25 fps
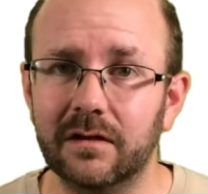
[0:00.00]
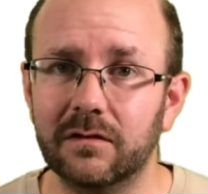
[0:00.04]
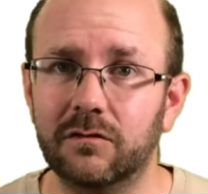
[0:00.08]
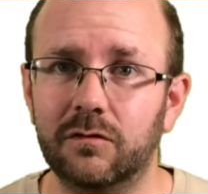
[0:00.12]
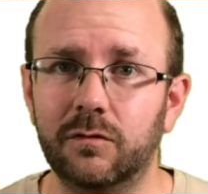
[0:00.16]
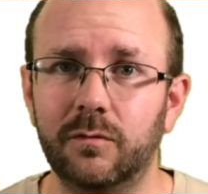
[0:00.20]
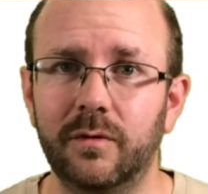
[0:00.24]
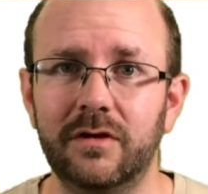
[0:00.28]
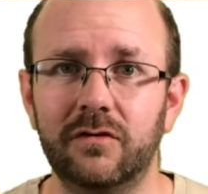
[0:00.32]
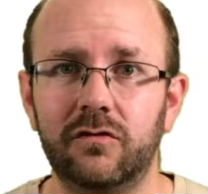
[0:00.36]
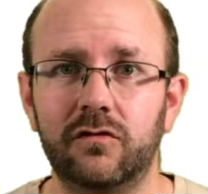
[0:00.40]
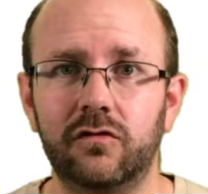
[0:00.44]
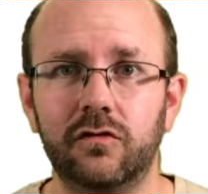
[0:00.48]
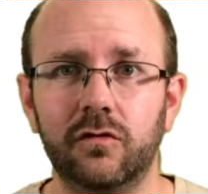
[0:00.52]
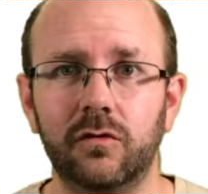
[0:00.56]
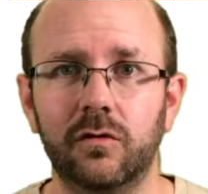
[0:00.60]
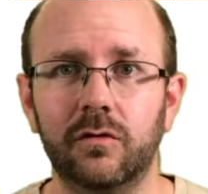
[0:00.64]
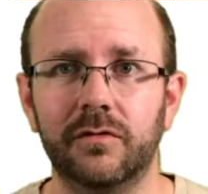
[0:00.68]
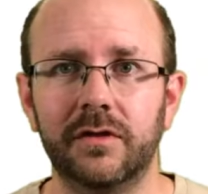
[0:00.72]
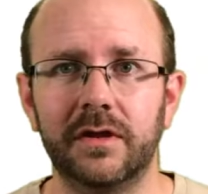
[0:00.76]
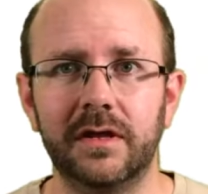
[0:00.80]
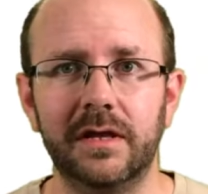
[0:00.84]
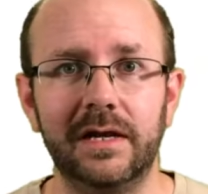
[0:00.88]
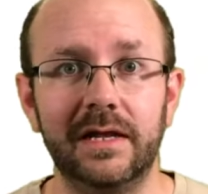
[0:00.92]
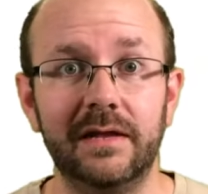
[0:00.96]
to
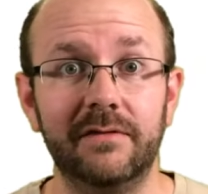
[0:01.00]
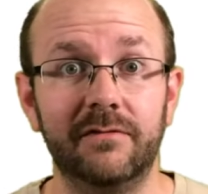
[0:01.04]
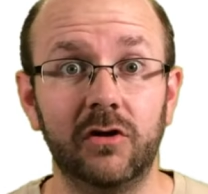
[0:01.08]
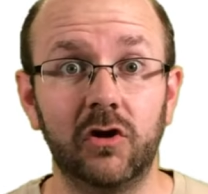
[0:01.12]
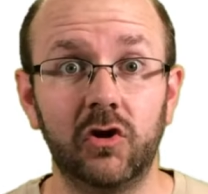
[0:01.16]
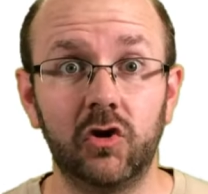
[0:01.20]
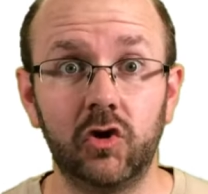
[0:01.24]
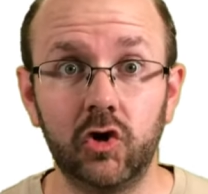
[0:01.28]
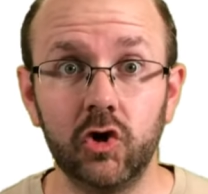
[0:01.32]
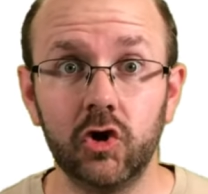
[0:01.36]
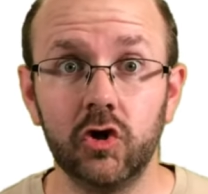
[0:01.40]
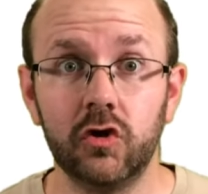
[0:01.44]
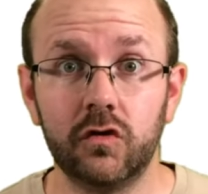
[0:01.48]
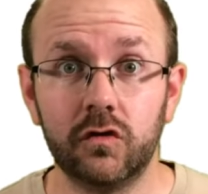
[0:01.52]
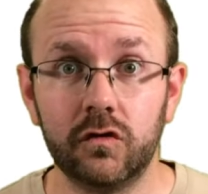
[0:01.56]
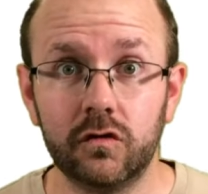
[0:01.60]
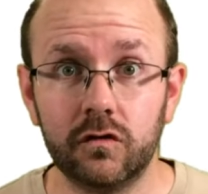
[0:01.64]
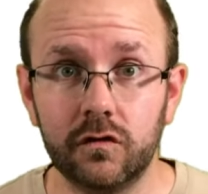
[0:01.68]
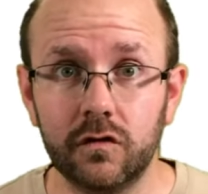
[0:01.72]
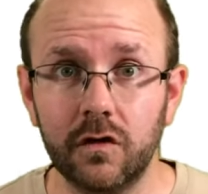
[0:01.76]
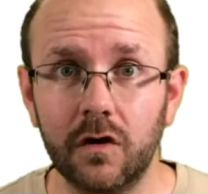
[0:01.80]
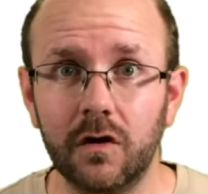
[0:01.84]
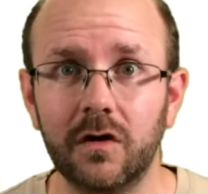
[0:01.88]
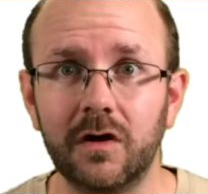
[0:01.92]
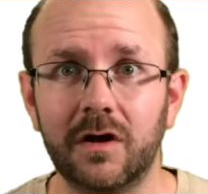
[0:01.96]
ensure that you leave a good
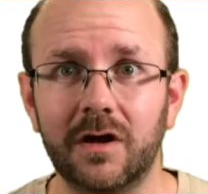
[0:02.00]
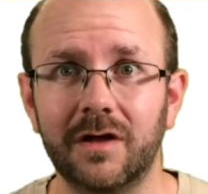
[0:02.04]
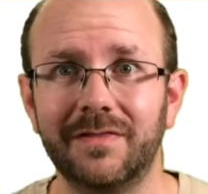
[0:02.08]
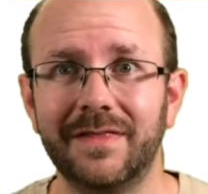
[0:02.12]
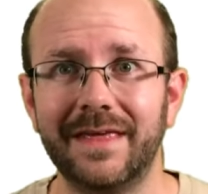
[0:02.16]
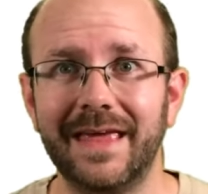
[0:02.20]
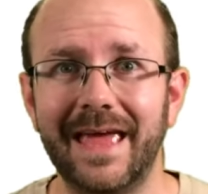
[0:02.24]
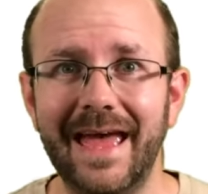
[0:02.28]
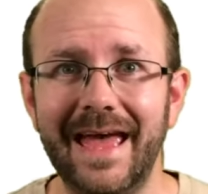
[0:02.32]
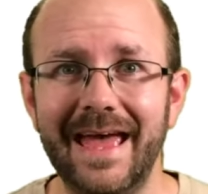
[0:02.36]
chunk at the